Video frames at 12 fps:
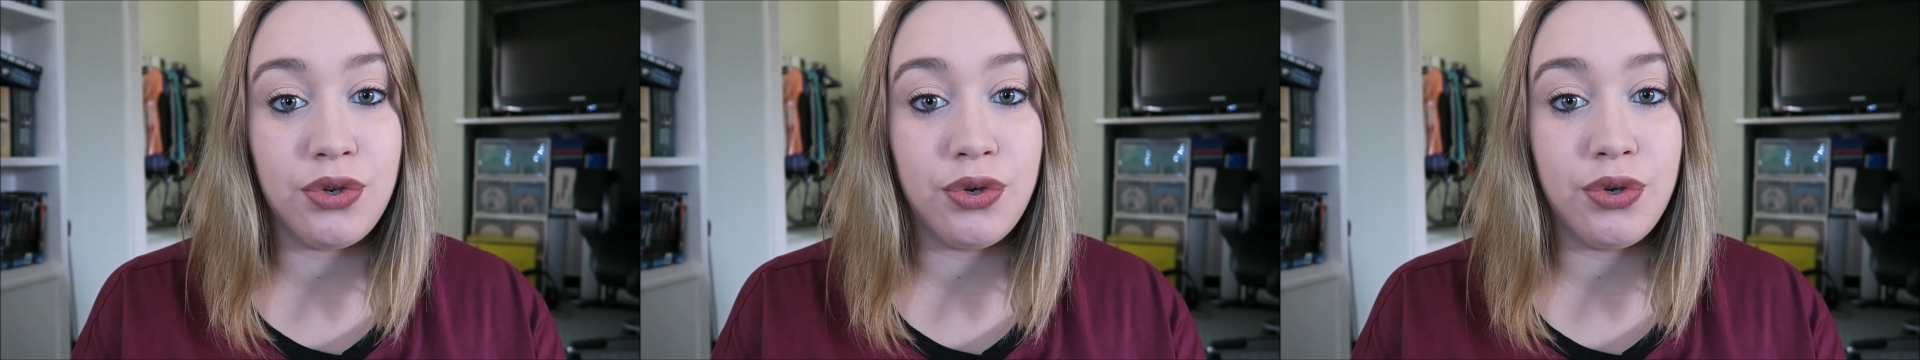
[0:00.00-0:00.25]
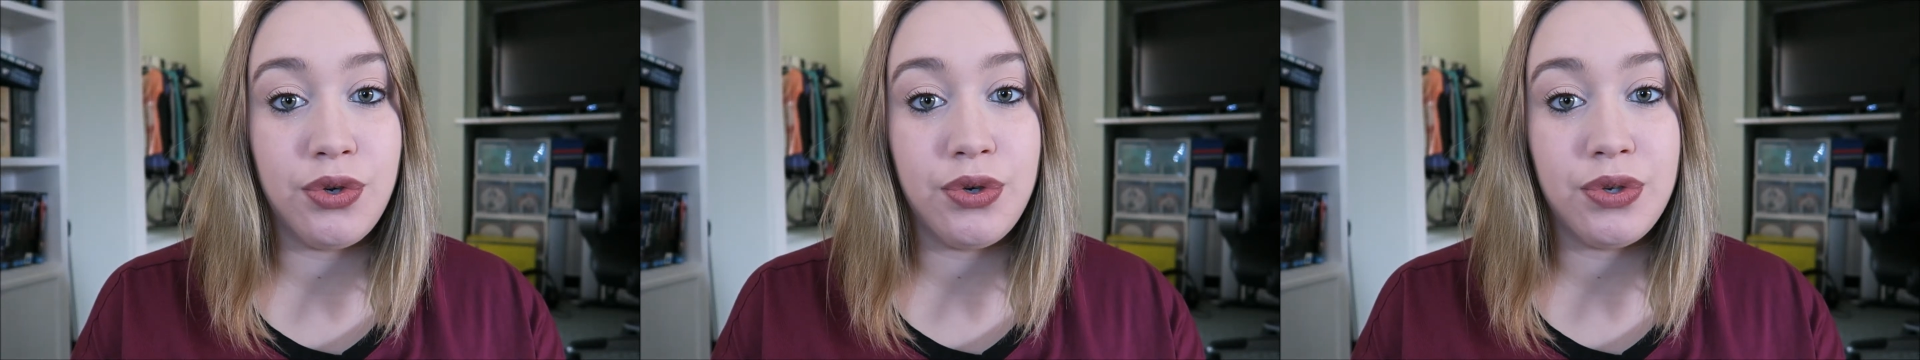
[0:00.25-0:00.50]

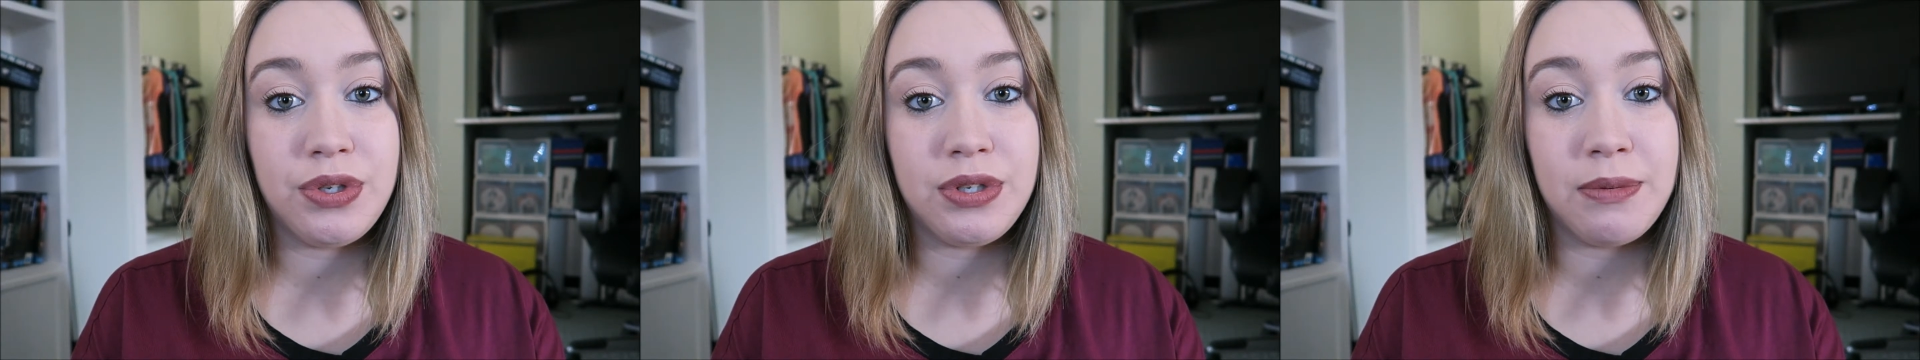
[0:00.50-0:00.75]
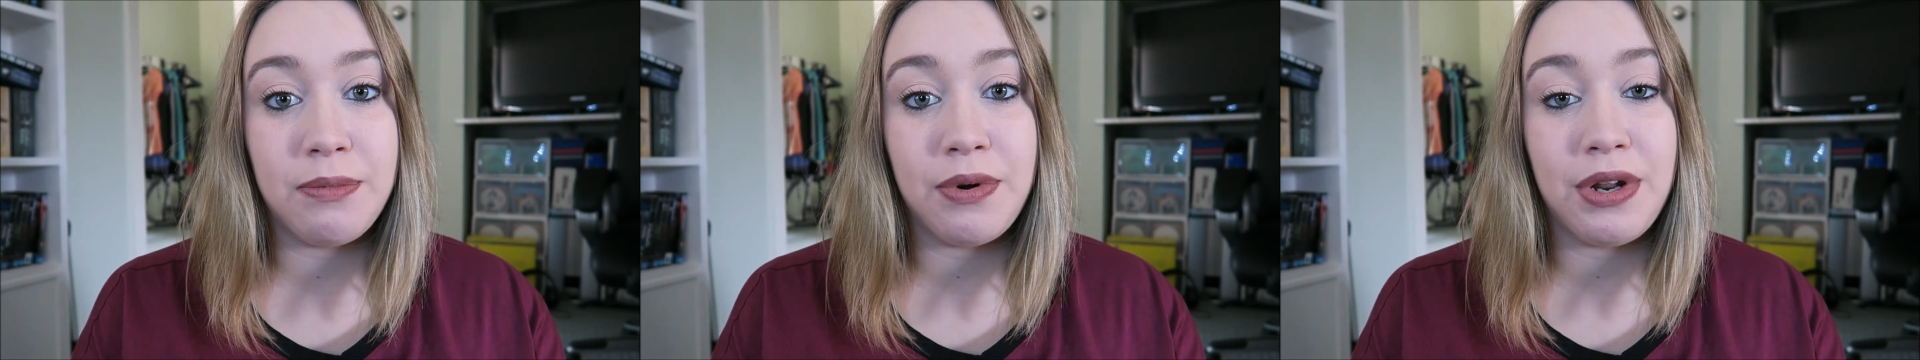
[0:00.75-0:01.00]
to
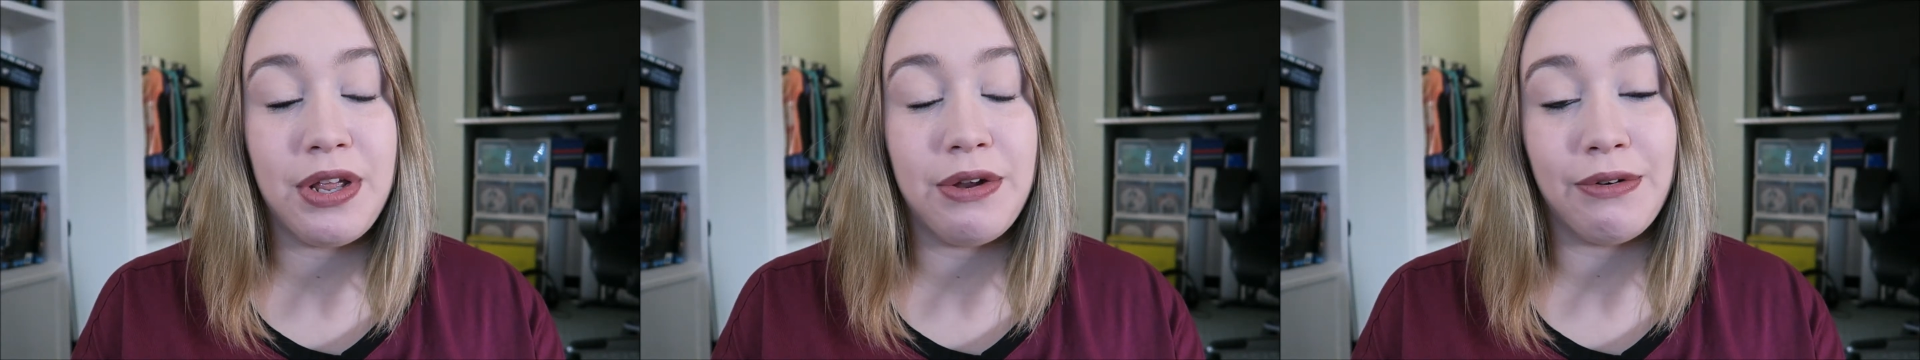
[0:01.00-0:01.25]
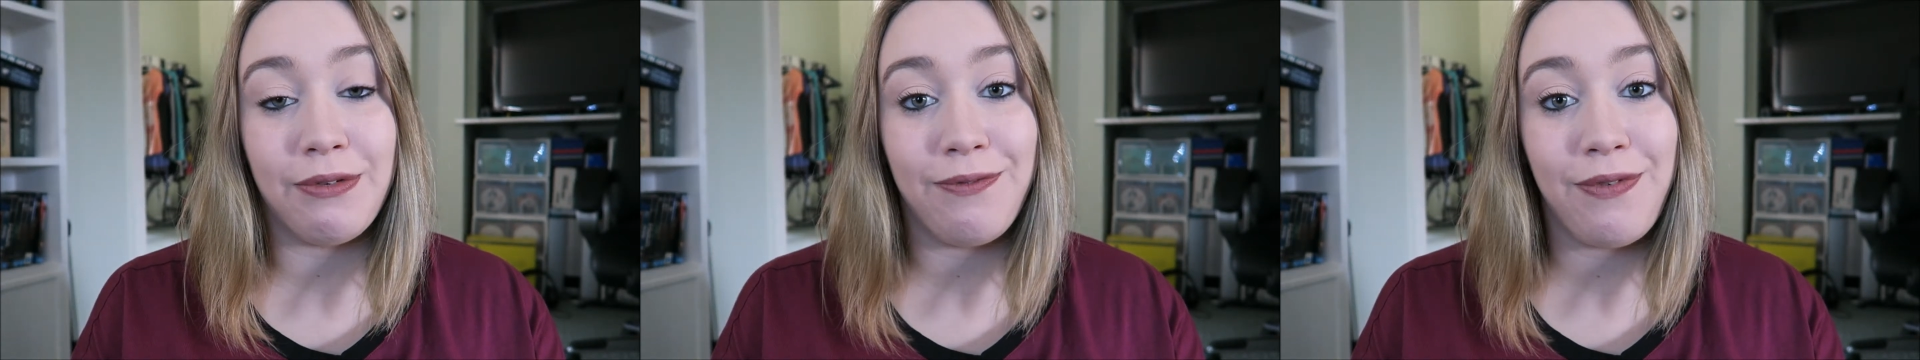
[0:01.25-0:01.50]
somebody
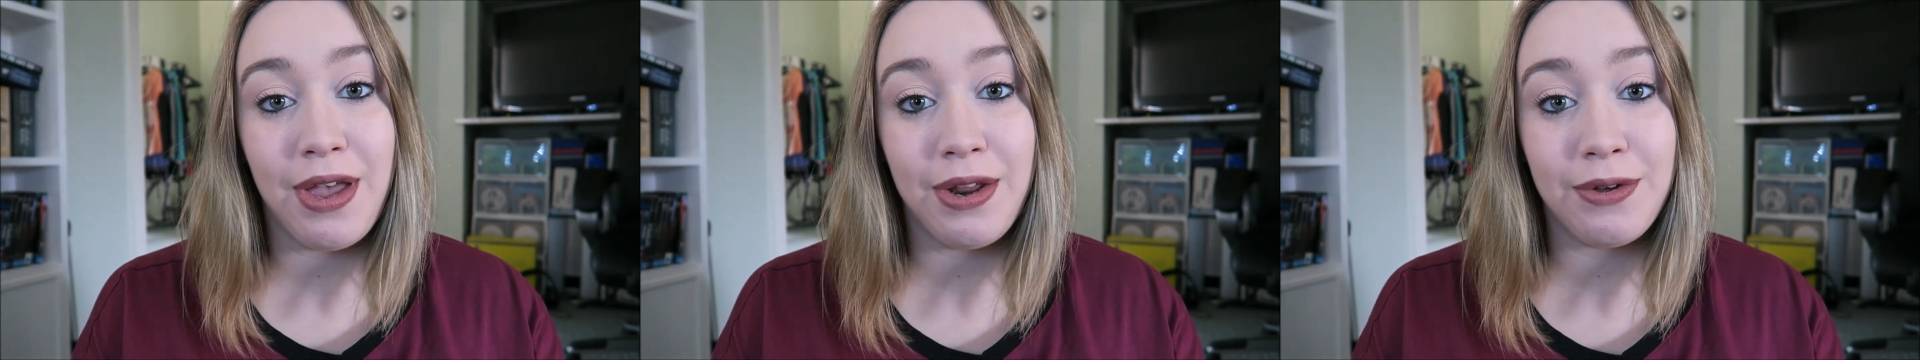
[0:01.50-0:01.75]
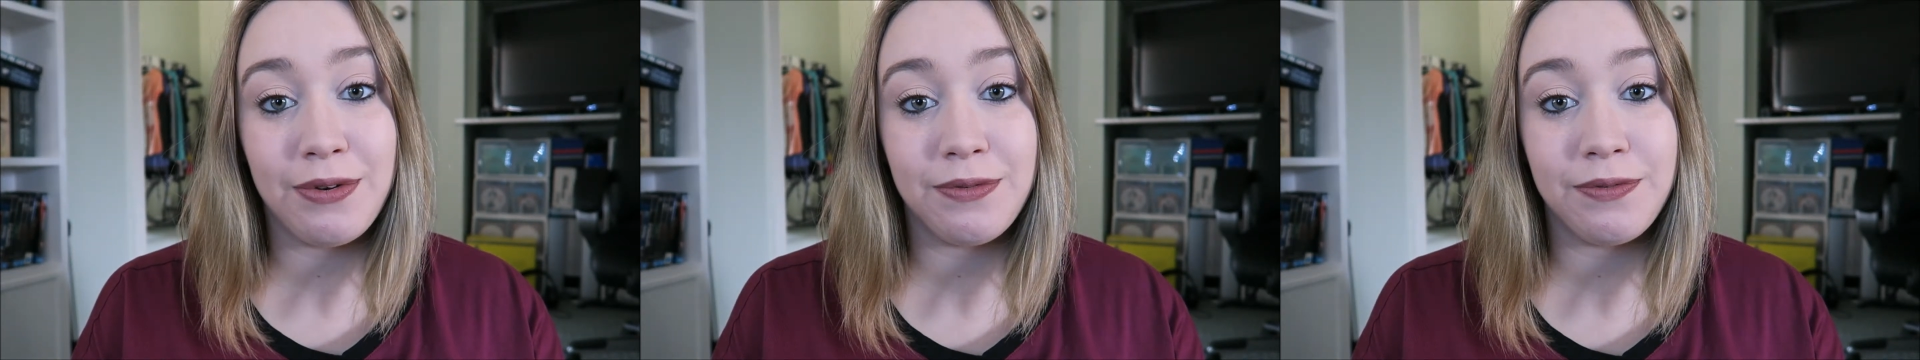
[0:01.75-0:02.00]
you're a
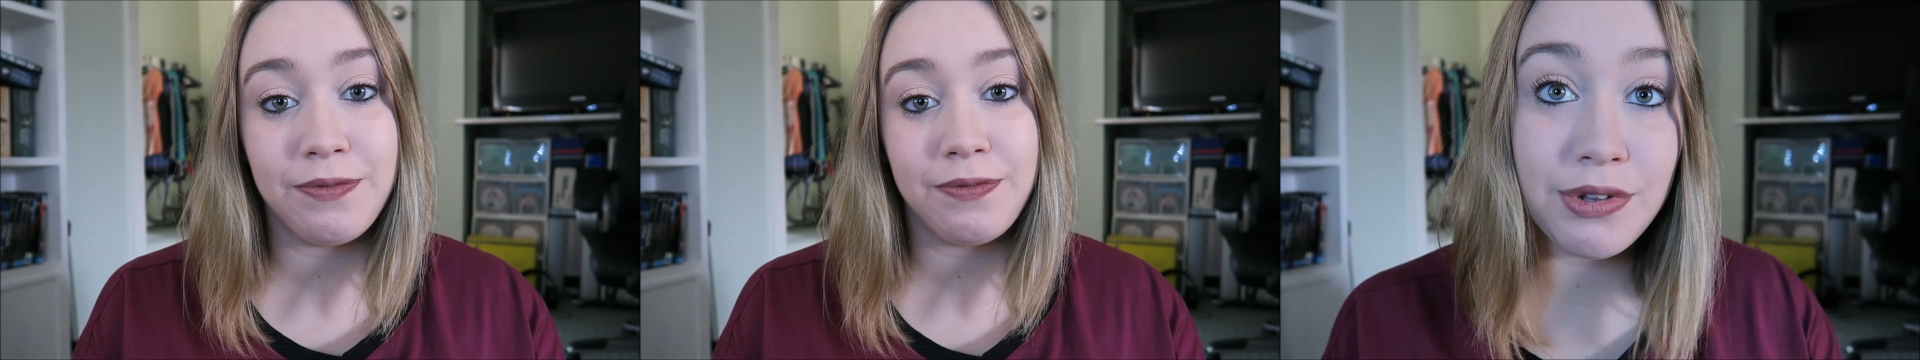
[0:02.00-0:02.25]
fan of?